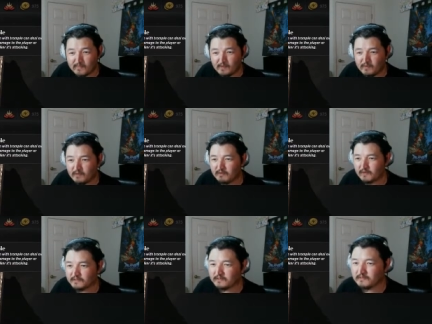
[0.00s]
It'd be
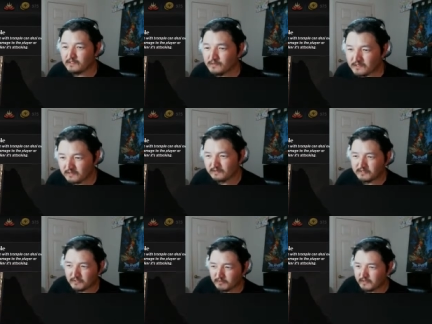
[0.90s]
interesting. Someone's going to do
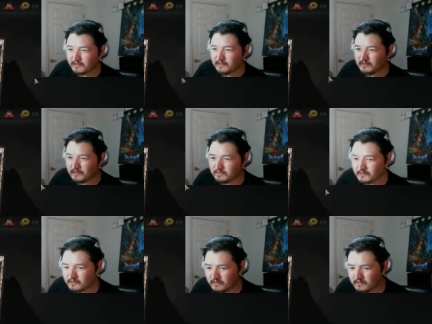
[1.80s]
something with that card, I'm
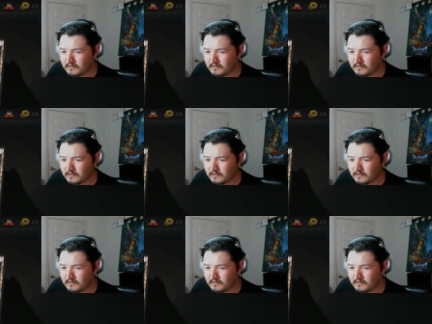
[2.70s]
sure.